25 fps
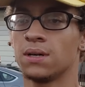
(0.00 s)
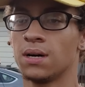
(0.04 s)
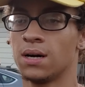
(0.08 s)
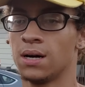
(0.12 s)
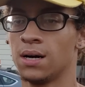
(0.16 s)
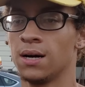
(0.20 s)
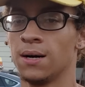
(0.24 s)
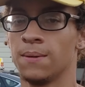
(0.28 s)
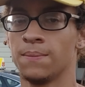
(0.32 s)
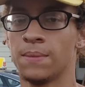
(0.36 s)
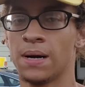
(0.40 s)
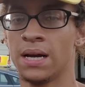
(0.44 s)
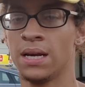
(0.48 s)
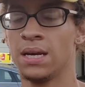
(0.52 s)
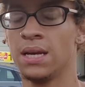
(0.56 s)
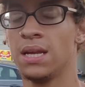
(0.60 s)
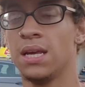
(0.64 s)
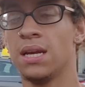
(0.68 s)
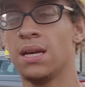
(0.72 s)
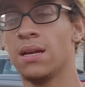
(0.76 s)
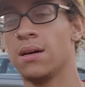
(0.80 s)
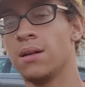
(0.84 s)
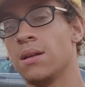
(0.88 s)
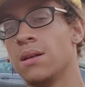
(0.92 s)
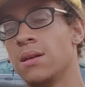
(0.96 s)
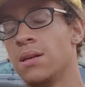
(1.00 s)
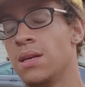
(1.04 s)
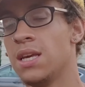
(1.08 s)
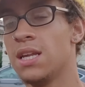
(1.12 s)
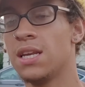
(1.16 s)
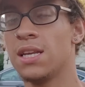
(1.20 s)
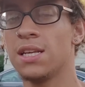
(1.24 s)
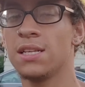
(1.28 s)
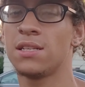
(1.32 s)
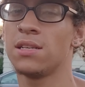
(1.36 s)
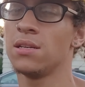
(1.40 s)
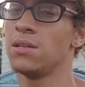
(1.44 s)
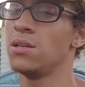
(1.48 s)
Um, I need
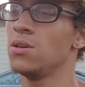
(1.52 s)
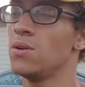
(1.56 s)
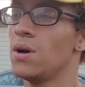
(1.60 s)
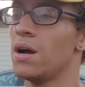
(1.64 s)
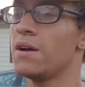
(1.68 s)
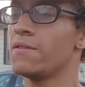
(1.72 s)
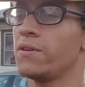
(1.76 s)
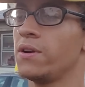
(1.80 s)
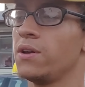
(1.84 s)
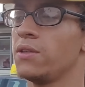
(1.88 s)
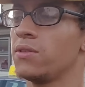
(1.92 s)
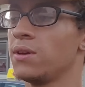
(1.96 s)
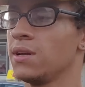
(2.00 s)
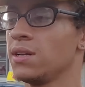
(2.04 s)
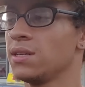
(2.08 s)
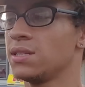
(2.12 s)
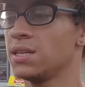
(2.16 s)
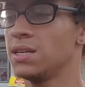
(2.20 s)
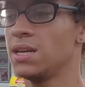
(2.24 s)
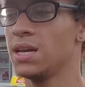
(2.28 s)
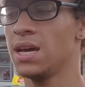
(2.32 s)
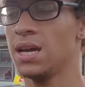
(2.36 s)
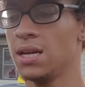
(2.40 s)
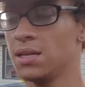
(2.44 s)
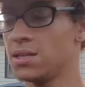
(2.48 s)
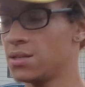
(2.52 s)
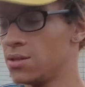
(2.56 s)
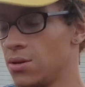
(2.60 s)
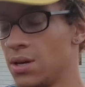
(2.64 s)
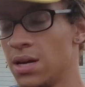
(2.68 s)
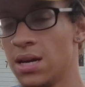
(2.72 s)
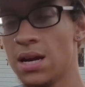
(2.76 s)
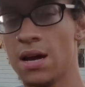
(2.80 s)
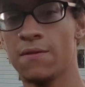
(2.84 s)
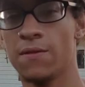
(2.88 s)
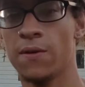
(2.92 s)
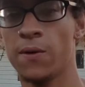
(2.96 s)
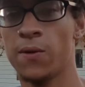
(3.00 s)
needed to do everything today to
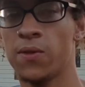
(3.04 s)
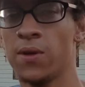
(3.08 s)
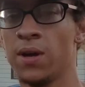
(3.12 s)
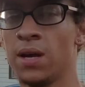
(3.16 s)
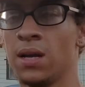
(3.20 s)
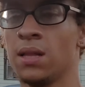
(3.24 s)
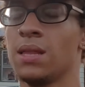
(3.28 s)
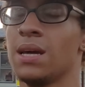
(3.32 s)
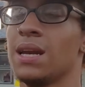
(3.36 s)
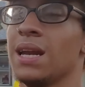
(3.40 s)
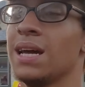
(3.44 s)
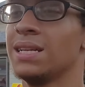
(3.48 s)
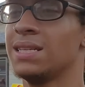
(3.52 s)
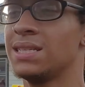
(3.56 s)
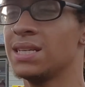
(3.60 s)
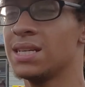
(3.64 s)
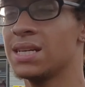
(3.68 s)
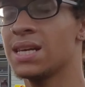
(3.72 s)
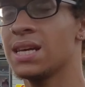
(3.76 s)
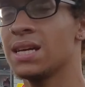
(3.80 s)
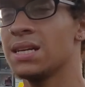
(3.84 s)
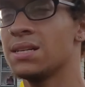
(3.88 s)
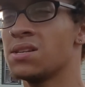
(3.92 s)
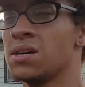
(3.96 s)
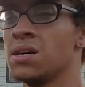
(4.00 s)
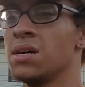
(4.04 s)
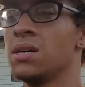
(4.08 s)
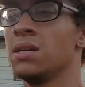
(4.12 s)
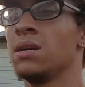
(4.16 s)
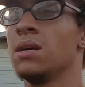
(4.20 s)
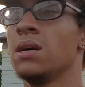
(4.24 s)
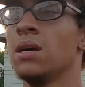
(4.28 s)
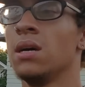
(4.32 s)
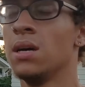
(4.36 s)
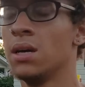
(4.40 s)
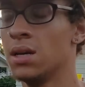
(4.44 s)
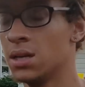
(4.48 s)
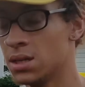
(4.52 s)
get everything that I did get done,
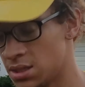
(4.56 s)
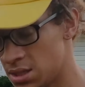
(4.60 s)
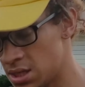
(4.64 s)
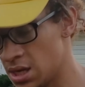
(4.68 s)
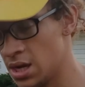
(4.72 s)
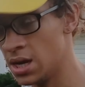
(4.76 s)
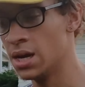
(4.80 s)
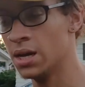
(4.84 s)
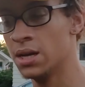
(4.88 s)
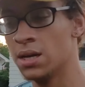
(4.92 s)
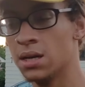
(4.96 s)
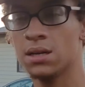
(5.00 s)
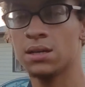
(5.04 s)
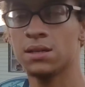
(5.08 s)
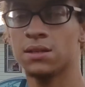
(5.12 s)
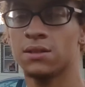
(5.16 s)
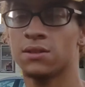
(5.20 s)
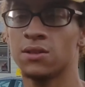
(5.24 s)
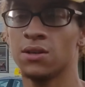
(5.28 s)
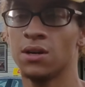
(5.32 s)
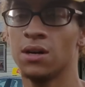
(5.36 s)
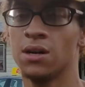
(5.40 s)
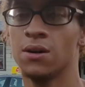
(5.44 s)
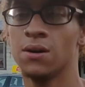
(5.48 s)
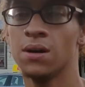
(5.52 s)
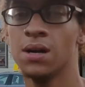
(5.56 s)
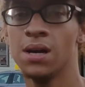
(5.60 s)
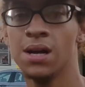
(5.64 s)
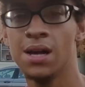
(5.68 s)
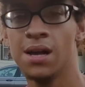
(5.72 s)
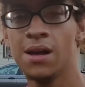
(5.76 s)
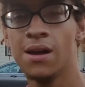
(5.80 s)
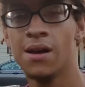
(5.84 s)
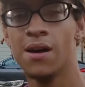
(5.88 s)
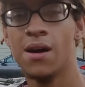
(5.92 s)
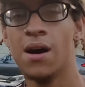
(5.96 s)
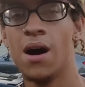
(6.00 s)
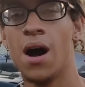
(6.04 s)
done. So
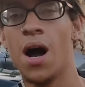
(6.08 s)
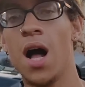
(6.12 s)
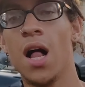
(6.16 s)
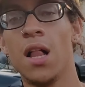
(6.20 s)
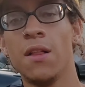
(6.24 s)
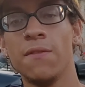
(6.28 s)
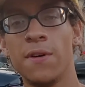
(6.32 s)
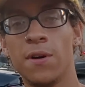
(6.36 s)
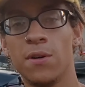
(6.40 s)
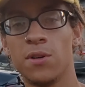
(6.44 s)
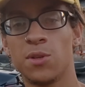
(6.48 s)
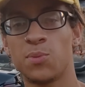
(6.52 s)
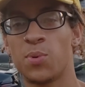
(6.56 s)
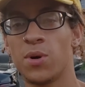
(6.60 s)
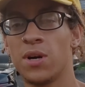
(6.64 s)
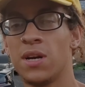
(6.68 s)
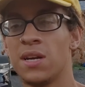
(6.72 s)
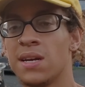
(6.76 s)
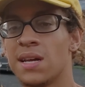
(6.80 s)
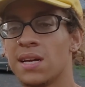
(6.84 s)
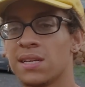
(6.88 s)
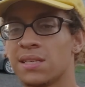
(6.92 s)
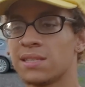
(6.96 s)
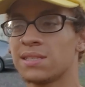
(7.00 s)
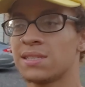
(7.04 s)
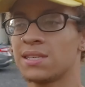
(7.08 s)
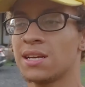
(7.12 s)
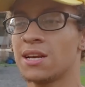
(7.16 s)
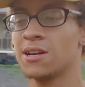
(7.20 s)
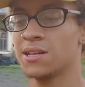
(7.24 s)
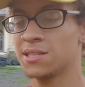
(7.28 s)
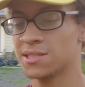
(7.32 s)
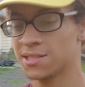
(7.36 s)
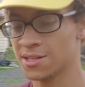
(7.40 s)
all of it was pretty necessary.